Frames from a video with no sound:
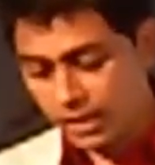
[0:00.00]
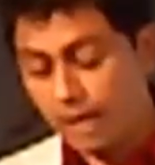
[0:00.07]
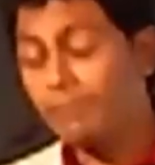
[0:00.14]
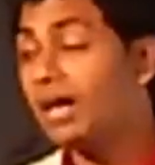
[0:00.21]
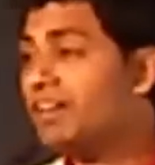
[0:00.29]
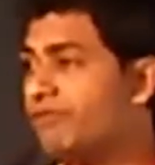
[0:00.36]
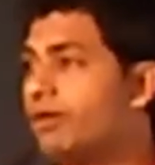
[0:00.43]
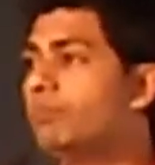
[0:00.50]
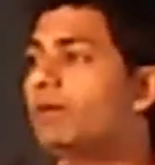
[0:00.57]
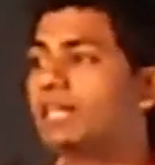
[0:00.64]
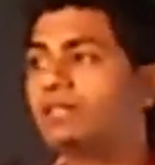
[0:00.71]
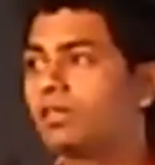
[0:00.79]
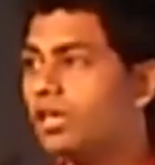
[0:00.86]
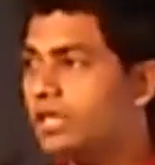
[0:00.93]
apart from
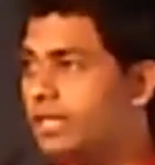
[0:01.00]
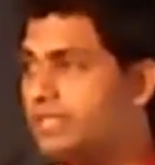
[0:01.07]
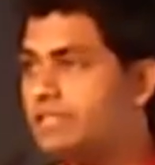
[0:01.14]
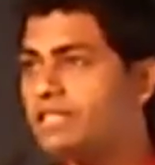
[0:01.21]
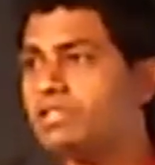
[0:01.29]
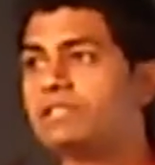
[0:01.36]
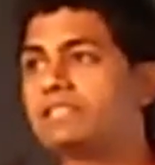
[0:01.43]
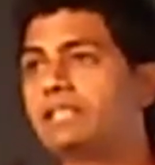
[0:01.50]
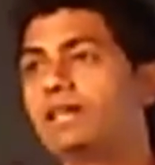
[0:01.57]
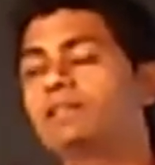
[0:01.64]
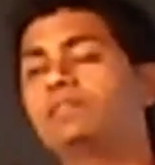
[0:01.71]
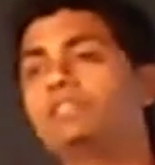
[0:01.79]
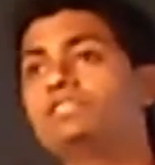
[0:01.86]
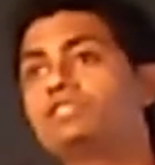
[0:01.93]
other organizations and
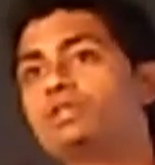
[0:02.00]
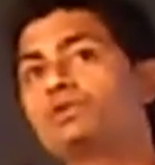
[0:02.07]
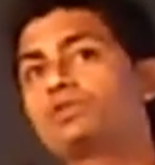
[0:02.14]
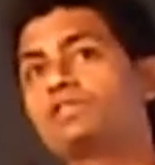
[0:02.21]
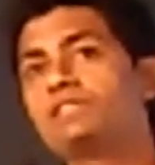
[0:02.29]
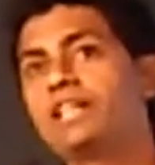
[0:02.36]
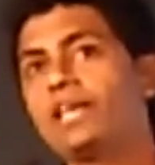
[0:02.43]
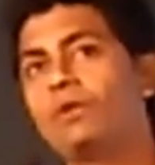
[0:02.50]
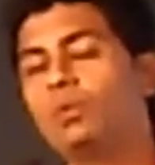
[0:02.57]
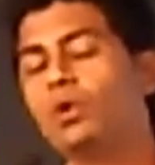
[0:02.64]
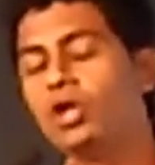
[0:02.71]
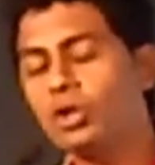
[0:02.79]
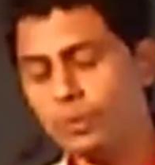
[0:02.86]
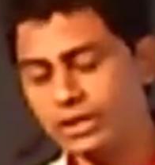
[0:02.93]
other institutions that I
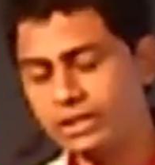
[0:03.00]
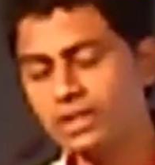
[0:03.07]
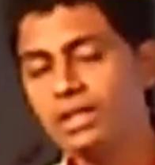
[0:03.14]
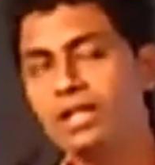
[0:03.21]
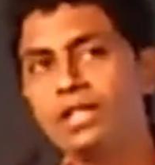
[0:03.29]
work with.